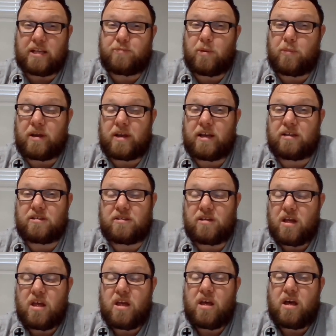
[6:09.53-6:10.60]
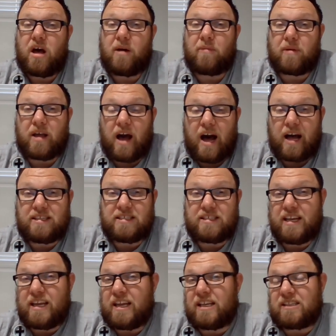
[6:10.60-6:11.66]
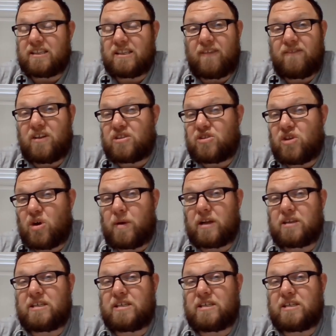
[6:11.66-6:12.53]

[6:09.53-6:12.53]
But because God loved us so much,